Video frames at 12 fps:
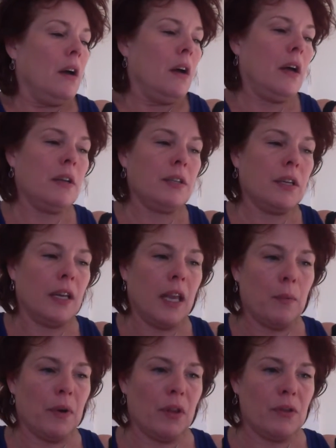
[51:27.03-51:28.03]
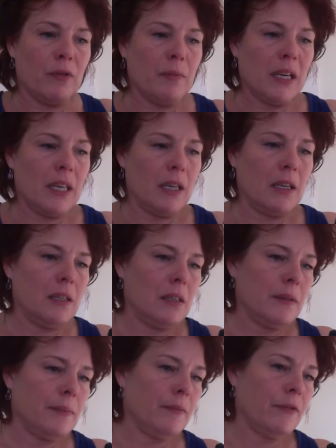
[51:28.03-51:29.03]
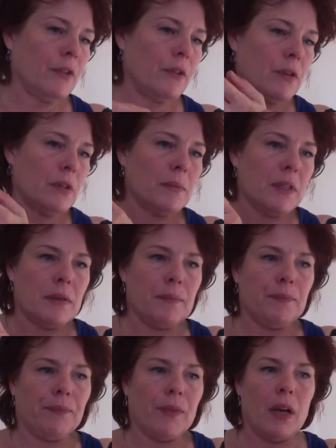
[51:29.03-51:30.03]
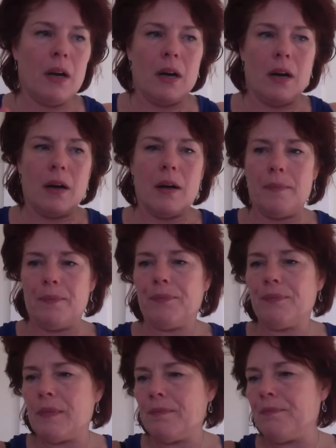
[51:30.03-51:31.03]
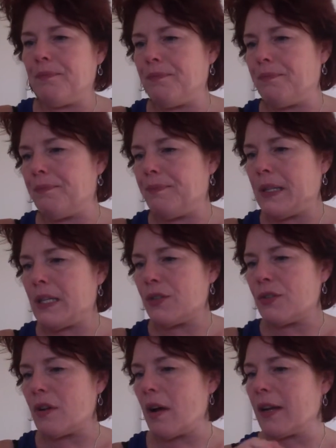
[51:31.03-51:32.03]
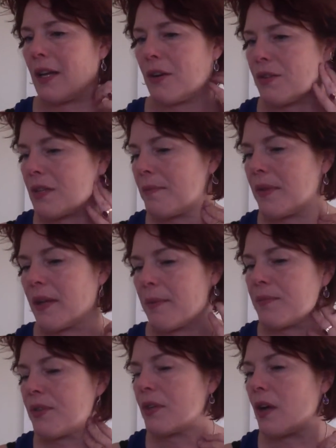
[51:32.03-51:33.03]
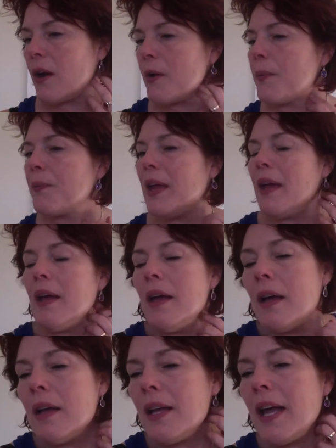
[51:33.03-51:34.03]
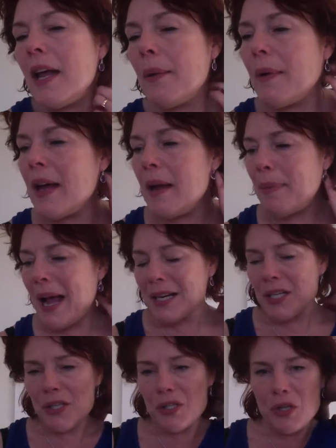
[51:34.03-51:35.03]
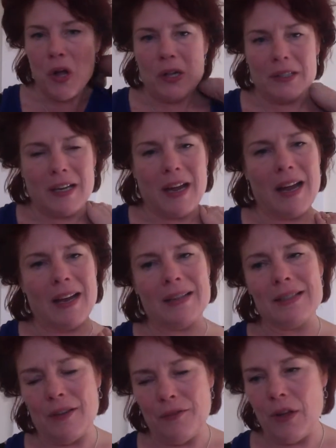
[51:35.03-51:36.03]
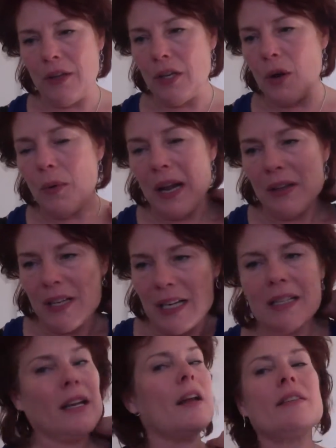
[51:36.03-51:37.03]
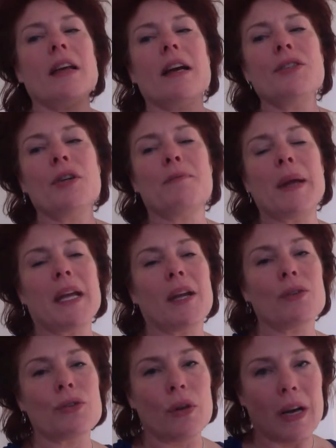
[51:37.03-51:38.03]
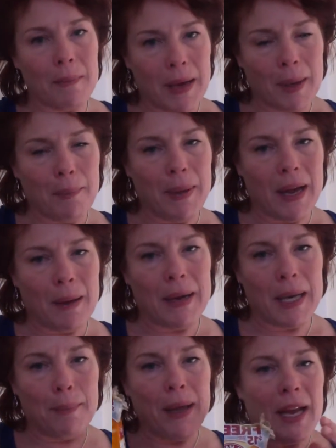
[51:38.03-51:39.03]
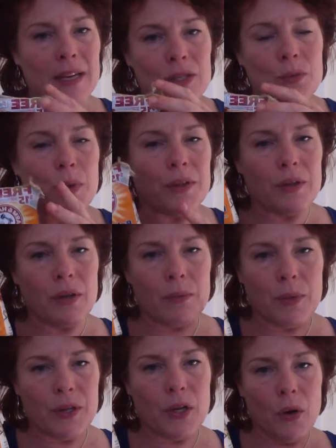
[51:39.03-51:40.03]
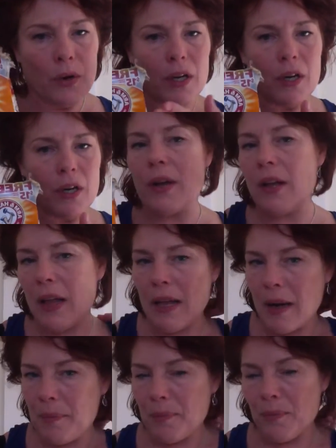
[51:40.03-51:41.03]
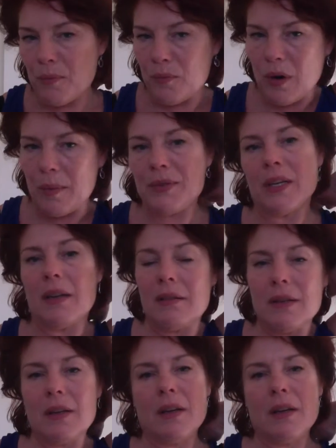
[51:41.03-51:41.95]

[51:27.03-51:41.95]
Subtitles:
I was going to get one of those for my kids for Christmas, in their stocking or something. So, anyway, back to the salt, guys. If you know what else I did, I took baking soda. I made a paste with the coconut oil, and I rubbed it